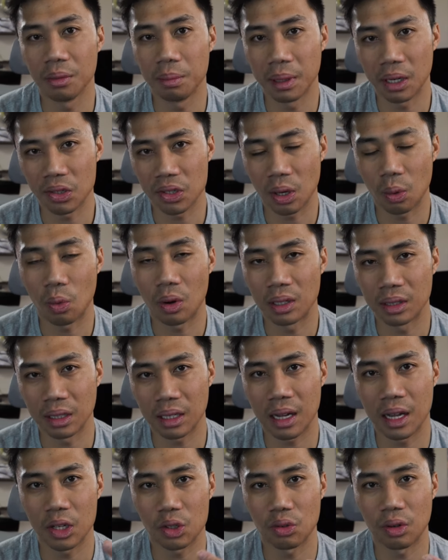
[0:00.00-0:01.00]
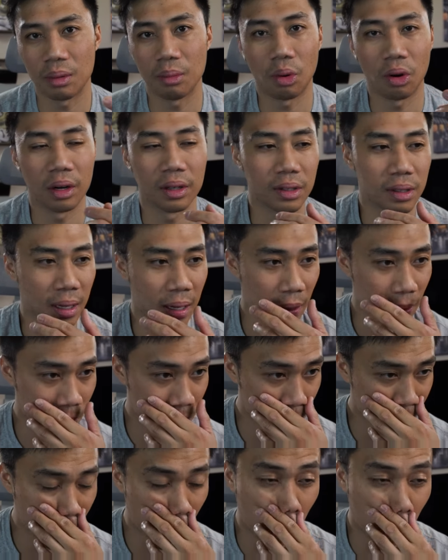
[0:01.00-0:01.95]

it because I wanted to concentrate more on tennis.